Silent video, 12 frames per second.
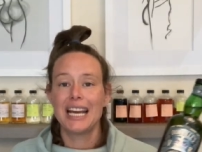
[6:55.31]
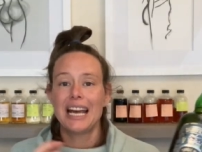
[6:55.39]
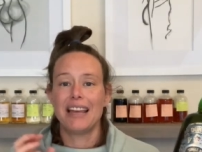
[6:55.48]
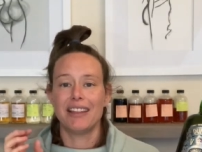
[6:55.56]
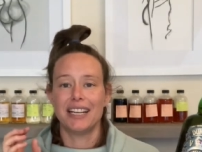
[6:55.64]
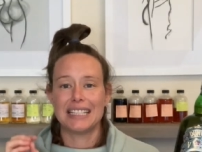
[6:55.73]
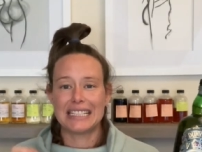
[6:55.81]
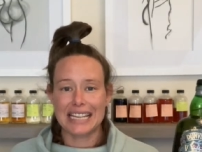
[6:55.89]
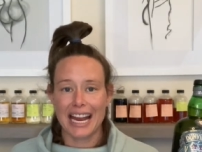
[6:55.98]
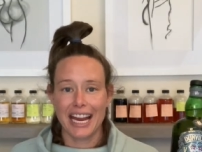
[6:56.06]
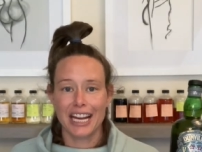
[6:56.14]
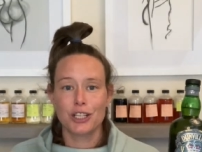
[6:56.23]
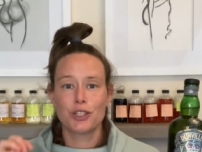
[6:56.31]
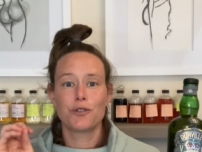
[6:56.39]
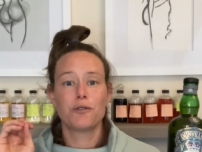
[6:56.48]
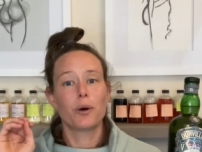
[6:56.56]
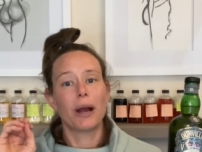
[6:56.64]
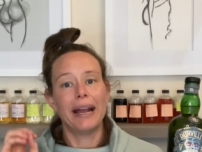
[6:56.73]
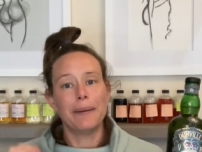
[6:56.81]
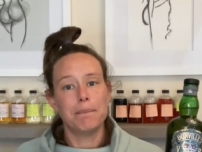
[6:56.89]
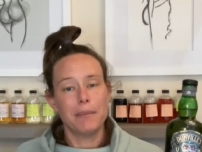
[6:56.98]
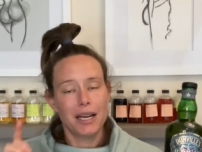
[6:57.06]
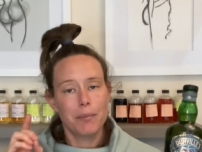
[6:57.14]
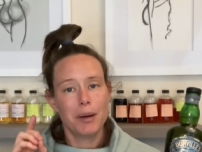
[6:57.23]
and then it's aged for a
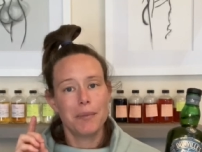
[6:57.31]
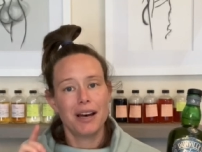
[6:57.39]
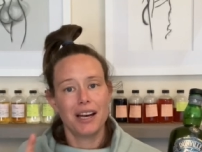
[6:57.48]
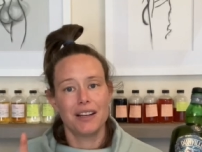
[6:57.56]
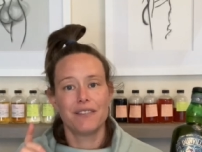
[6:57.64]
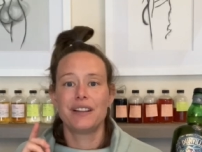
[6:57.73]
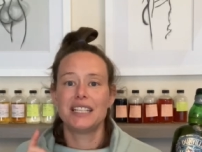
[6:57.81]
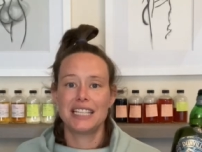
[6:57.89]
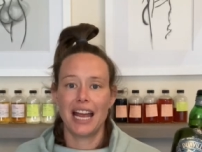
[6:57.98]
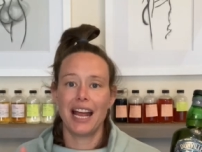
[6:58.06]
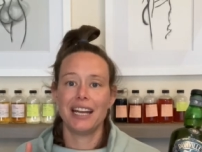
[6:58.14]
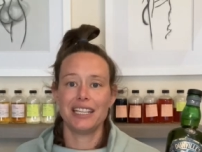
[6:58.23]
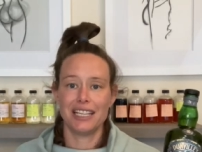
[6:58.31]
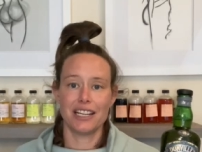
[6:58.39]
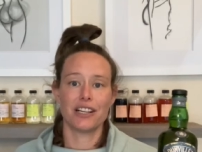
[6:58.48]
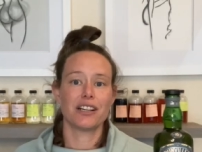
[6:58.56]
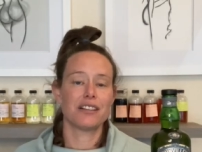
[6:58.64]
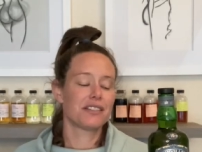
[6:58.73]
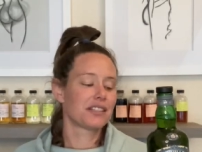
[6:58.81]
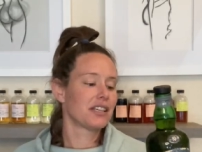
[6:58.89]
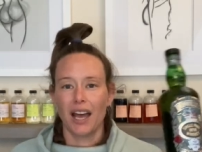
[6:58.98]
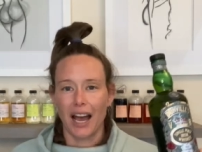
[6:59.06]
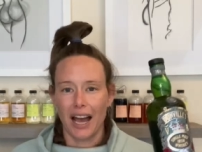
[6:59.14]
minimum of 10 years.